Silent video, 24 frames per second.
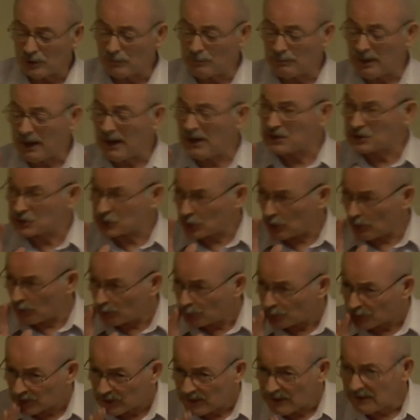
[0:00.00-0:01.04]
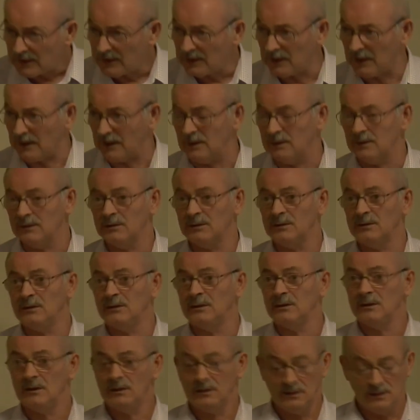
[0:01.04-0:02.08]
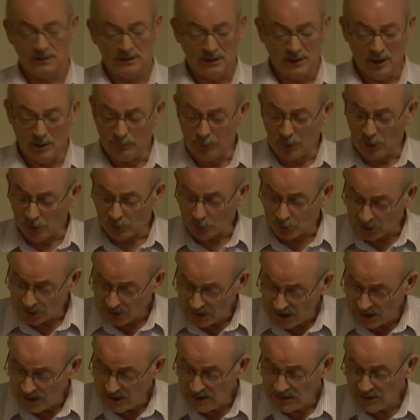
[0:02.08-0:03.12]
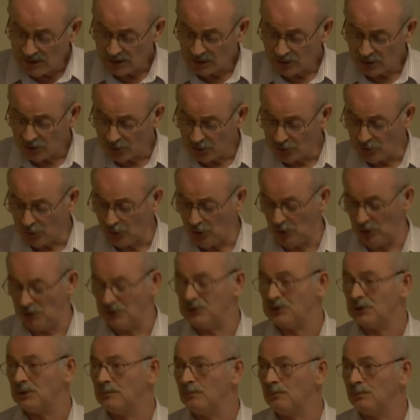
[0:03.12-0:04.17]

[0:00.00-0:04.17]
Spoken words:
depends completely upon what he does.